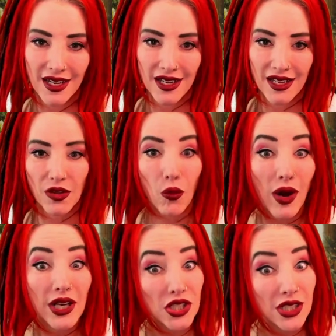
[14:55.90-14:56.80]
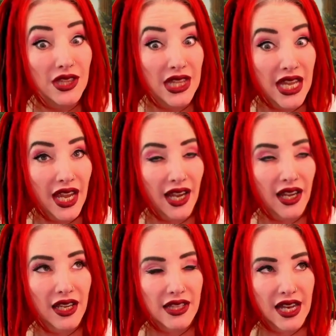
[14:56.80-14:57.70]
the one good thing
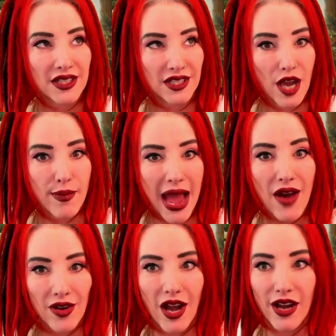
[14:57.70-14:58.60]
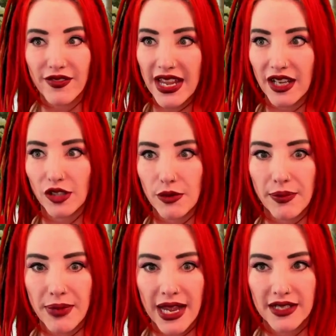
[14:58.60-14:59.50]
that has come out of a global
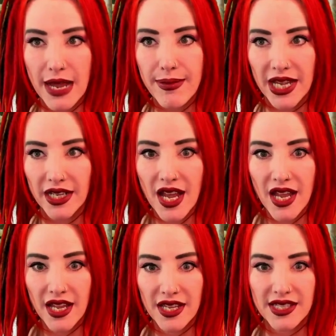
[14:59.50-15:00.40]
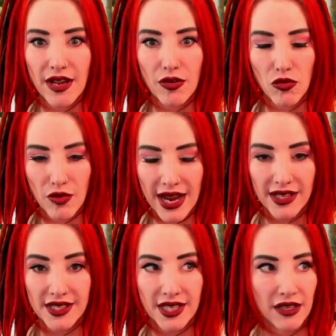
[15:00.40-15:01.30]
pandemic is that
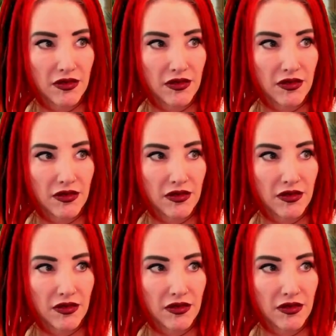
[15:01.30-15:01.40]
rents in